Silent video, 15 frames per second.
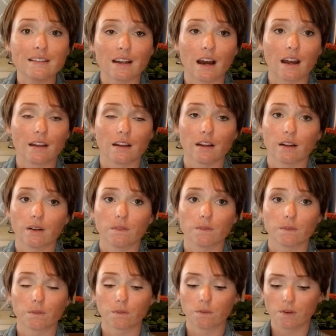I
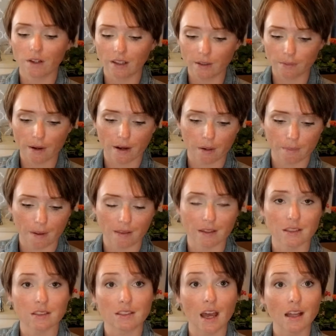really recommend the
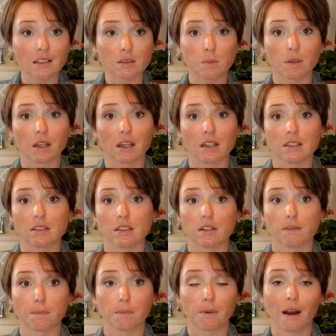sets because
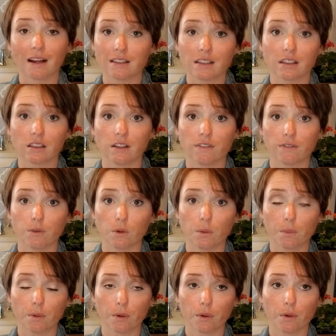they're practically
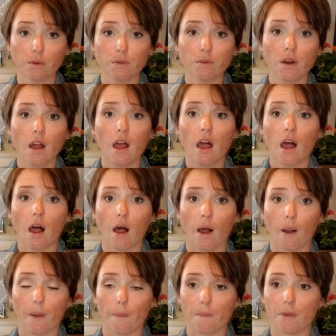foolproof.
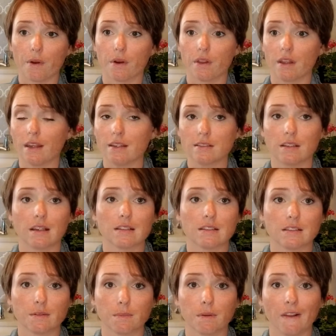They're the easiest
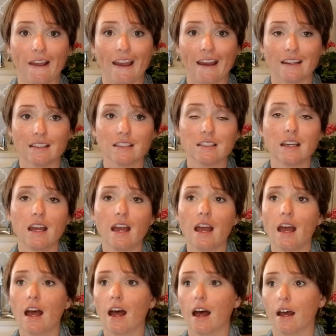to plant,
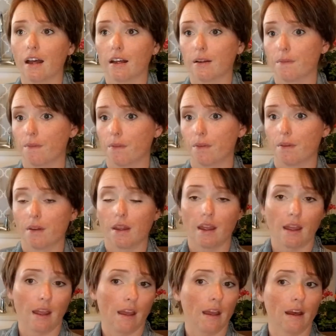and
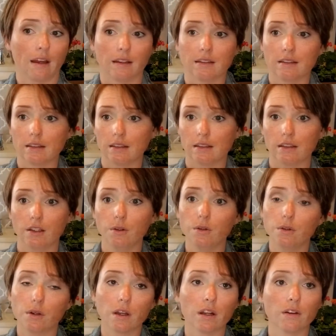you
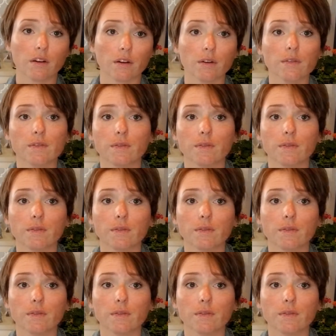do get a